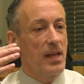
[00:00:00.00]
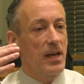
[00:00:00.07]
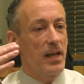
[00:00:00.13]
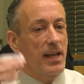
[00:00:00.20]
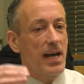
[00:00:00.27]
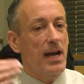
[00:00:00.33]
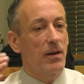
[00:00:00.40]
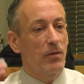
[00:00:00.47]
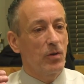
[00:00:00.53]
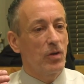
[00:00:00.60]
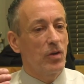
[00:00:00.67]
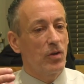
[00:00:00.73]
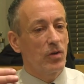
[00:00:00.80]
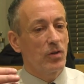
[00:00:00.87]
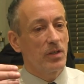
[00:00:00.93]
and how
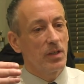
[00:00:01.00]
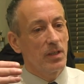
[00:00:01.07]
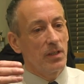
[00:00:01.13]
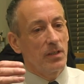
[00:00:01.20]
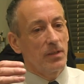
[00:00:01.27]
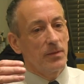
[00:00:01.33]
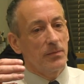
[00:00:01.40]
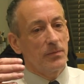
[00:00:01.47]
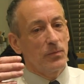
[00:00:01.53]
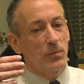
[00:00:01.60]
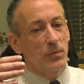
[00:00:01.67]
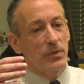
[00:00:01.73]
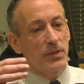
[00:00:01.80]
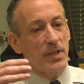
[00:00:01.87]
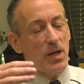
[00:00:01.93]
long
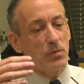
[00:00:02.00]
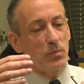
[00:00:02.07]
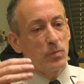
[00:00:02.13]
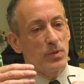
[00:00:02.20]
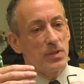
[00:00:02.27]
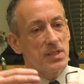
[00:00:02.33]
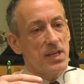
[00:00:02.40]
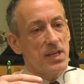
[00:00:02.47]
that would